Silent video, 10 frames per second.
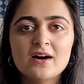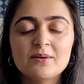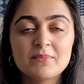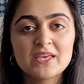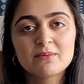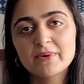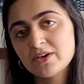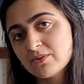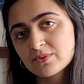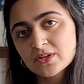making my
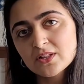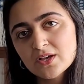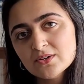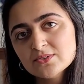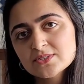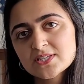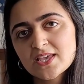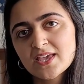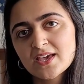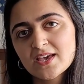own clothes,
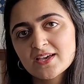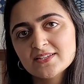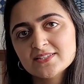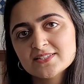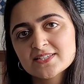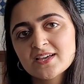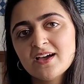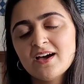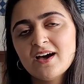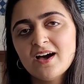and
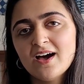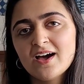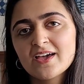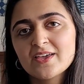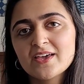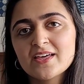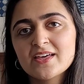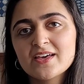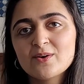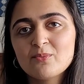I
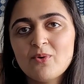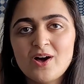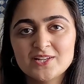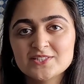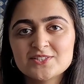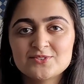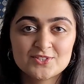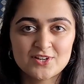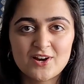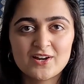want to
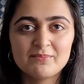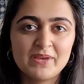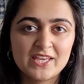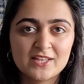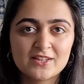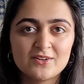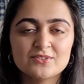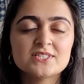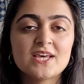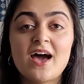start making
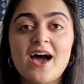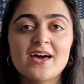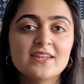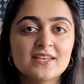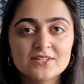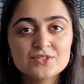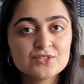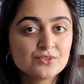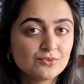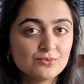clothes to add
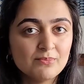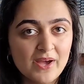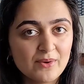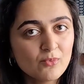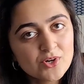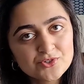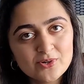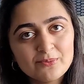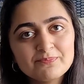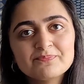into my
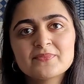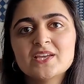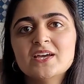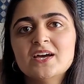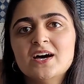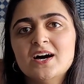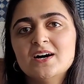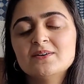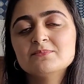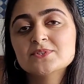wardrobe.
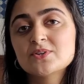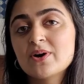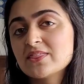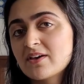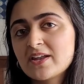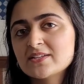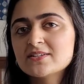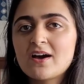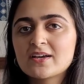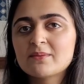So I thought I'd
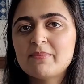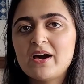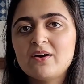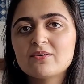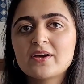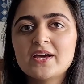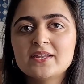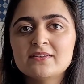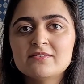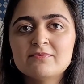talk about
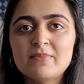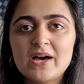kind of